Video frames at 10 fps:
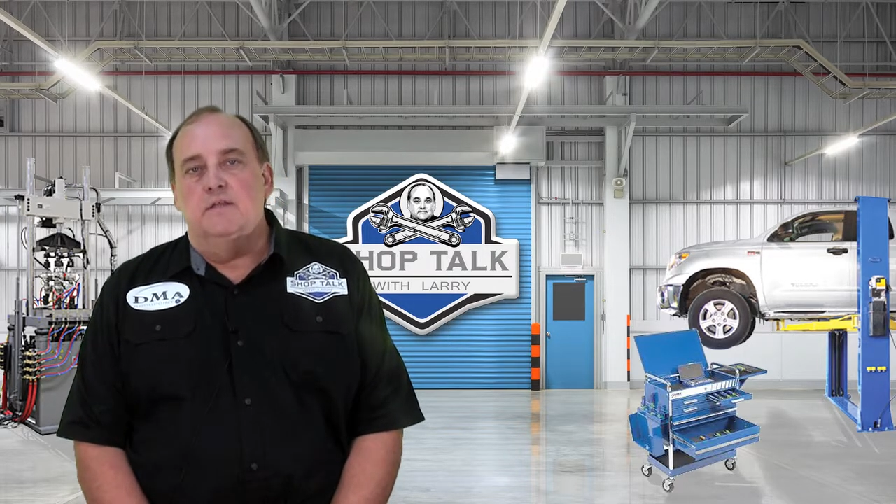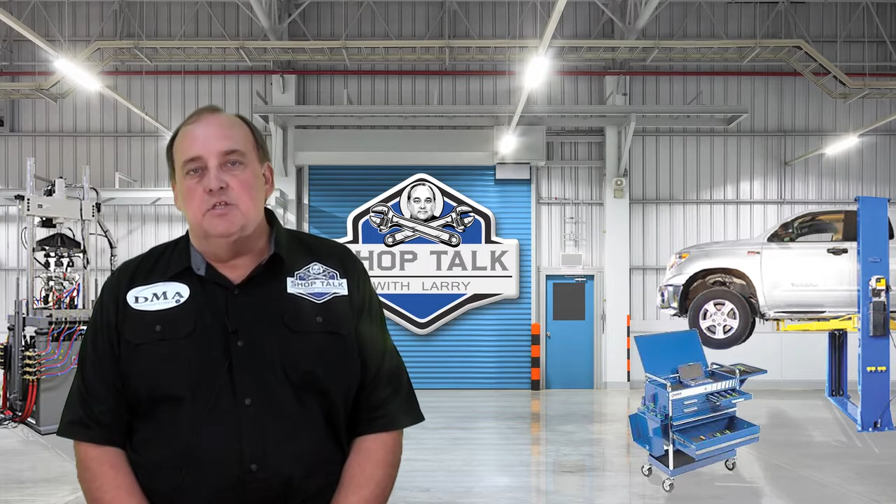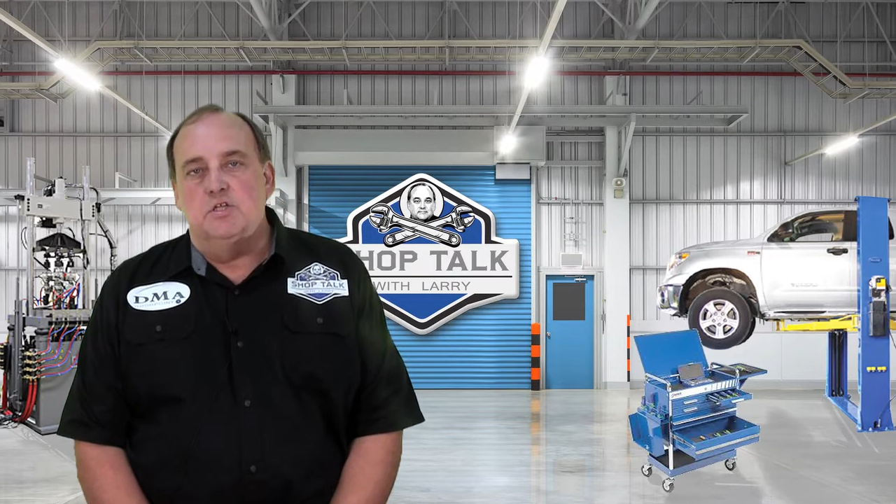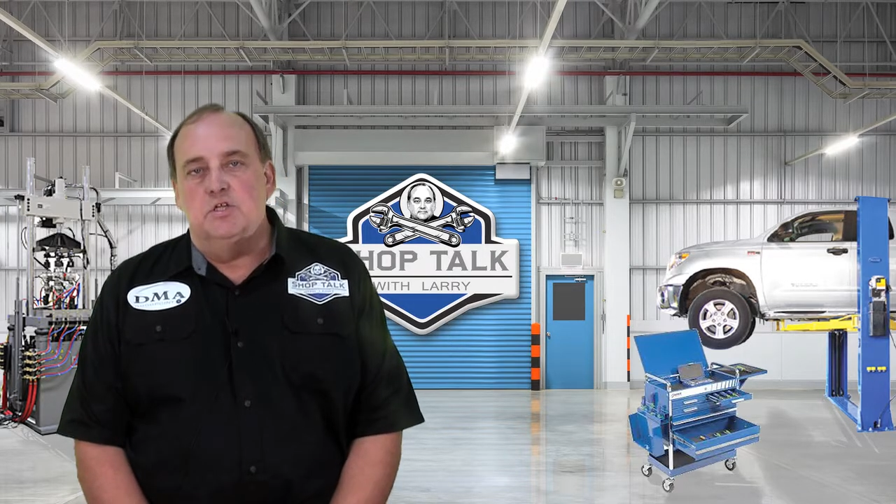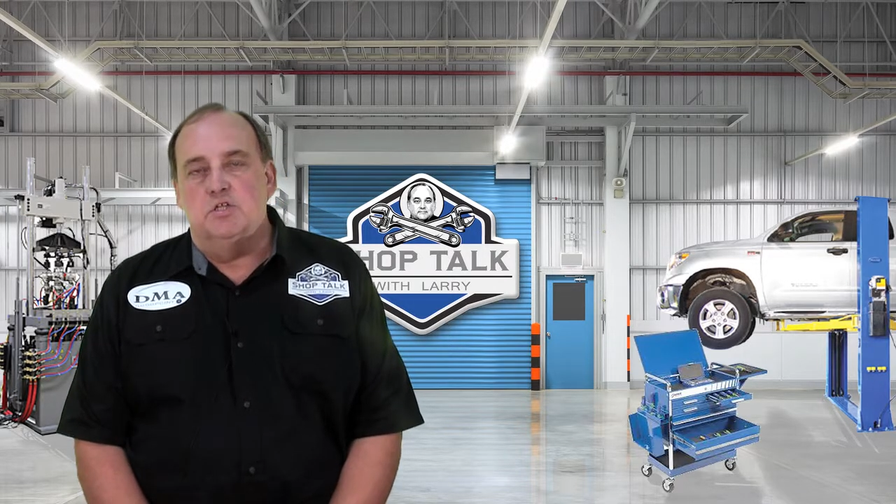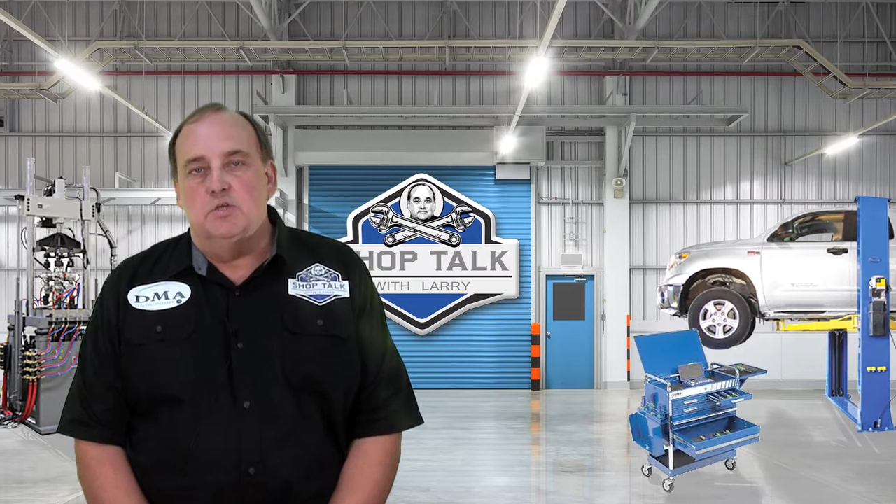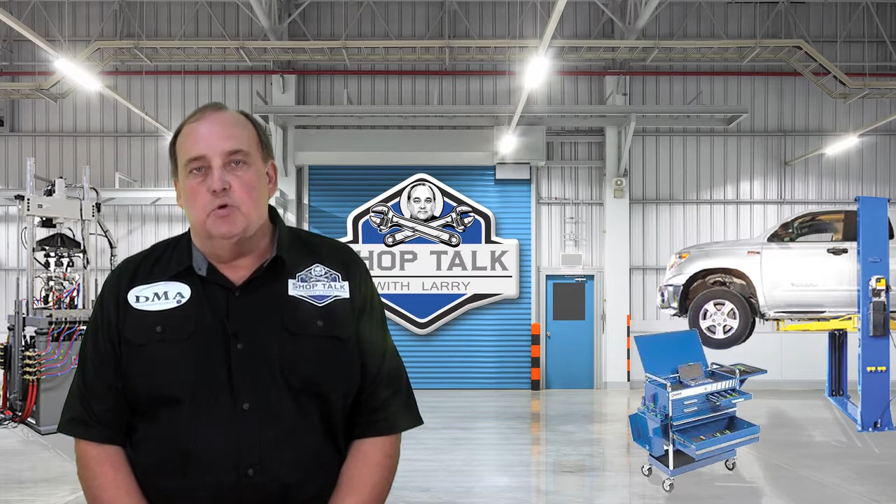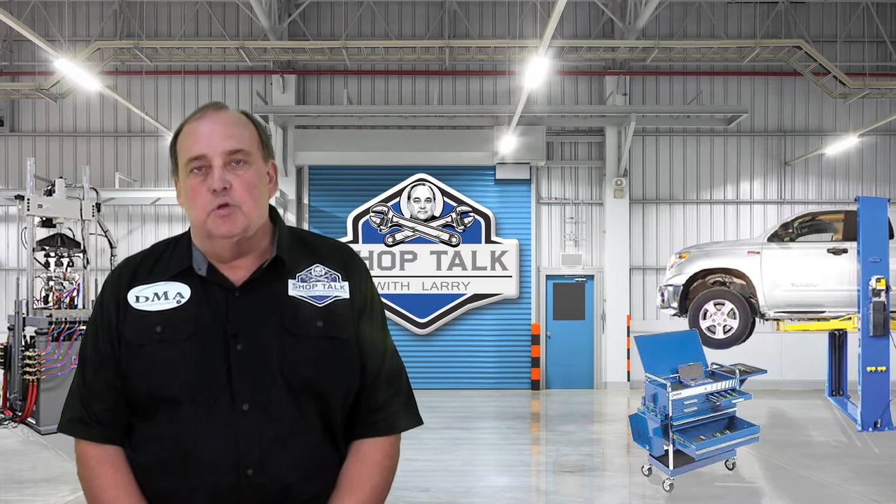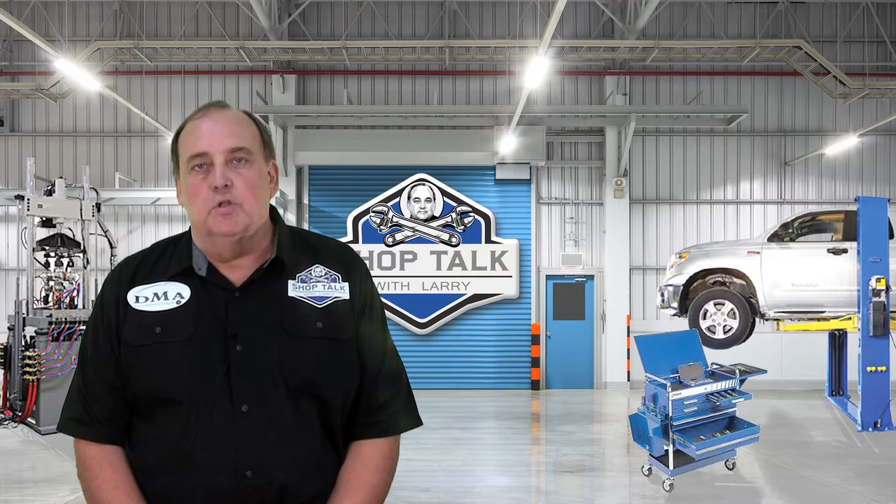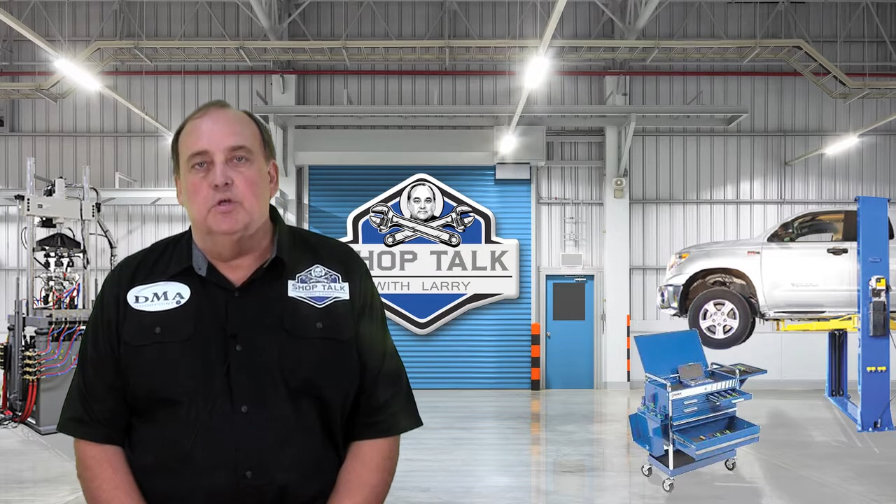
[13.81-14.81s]
In this
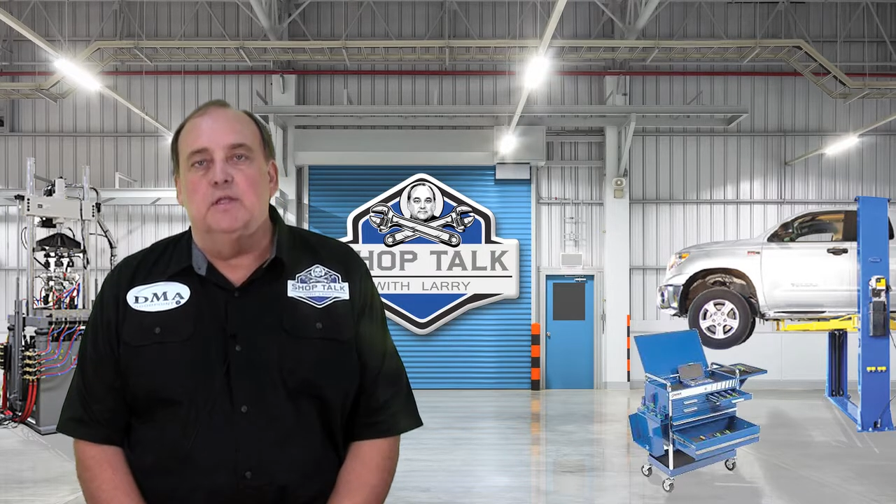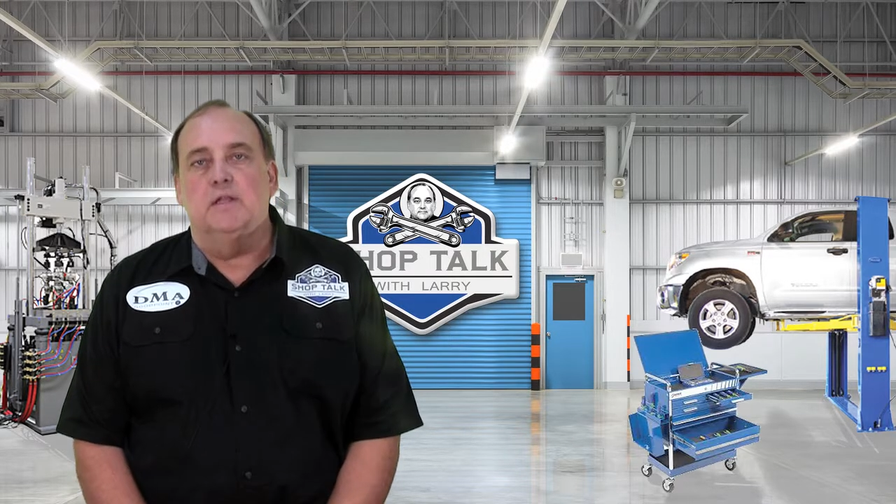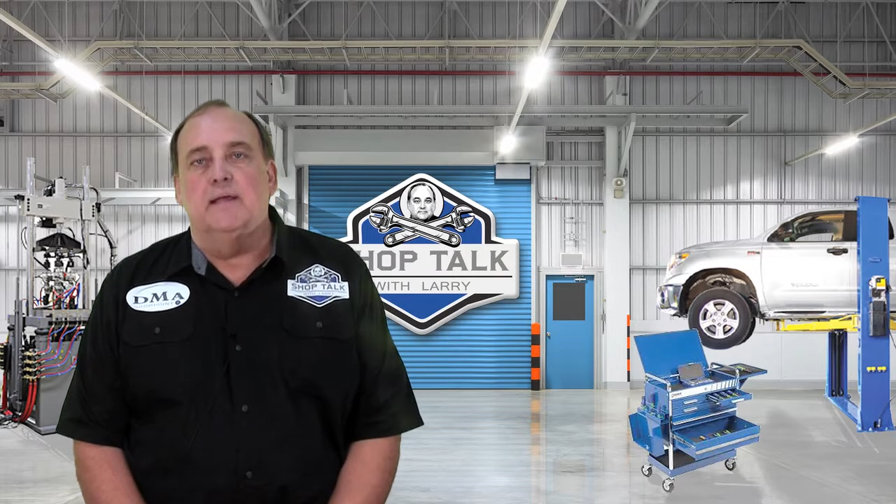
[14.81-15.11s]
edition we're going to look at